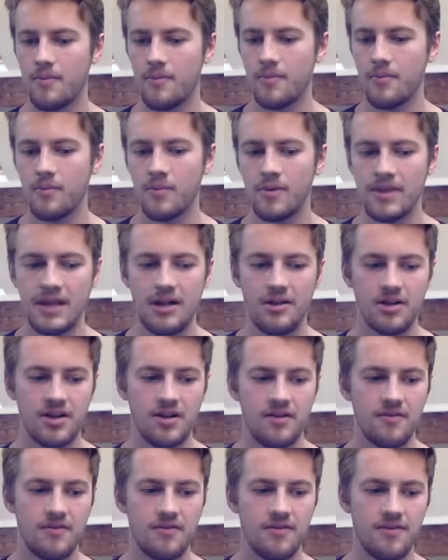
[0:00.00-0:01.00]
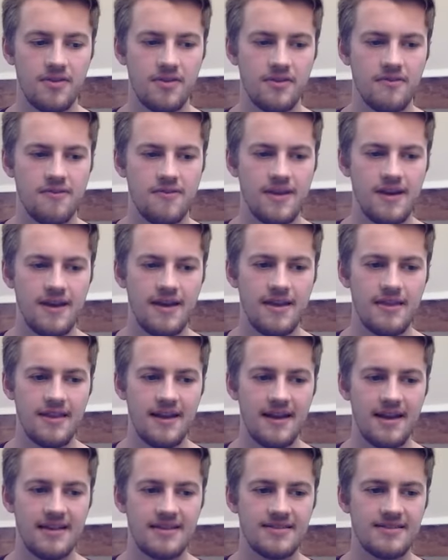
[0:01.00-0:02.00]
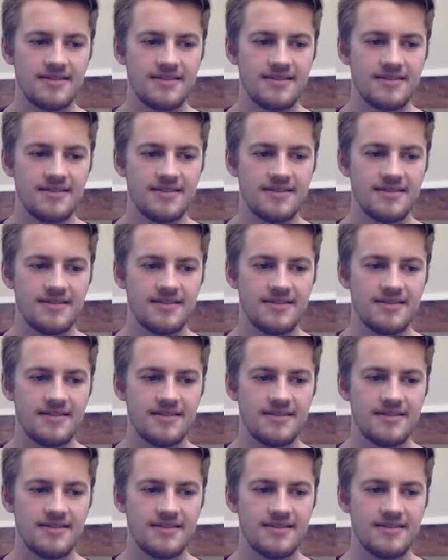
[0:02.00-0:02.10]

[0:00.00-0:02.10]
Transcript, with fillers: without kind of the fear that